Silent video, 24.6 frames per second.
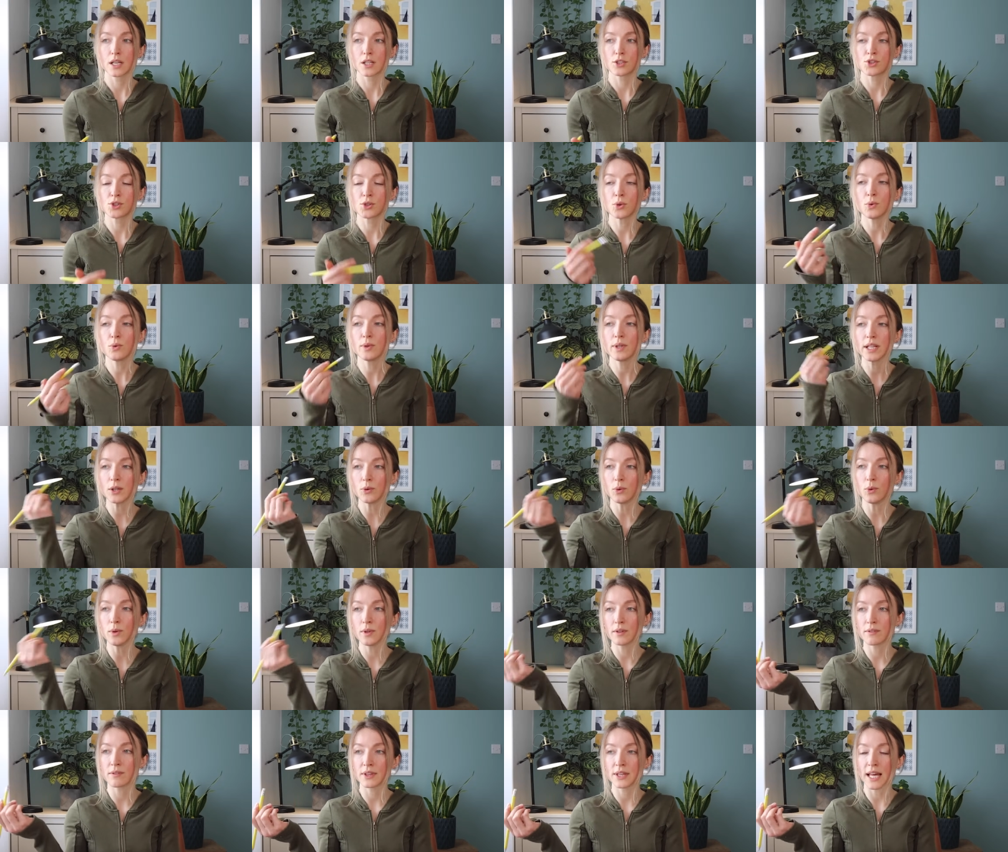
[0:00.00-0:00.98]
Surely
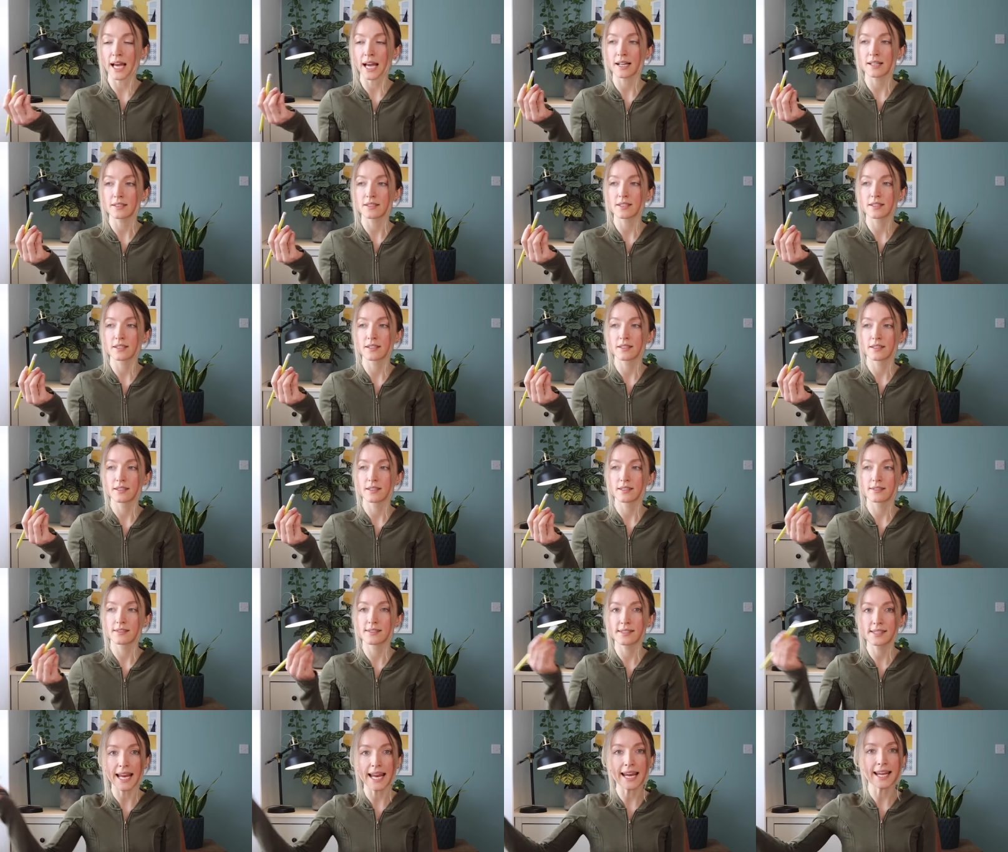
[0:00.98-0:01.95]
all of that
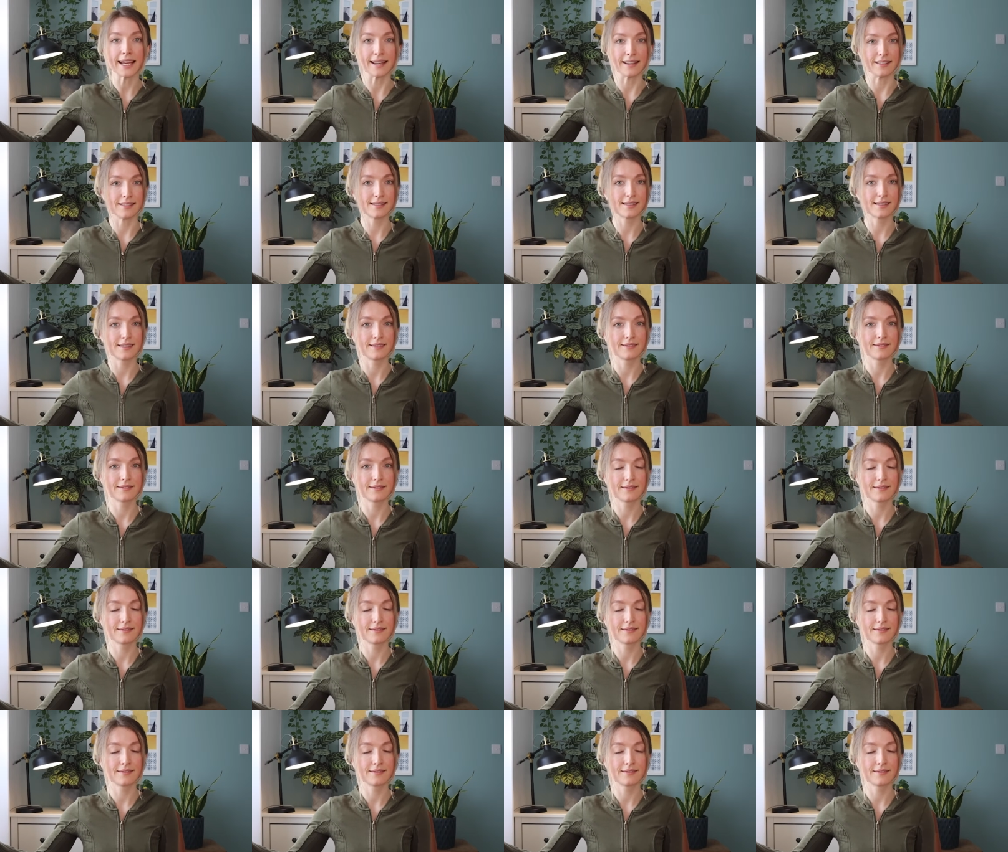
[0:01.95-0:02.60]
stays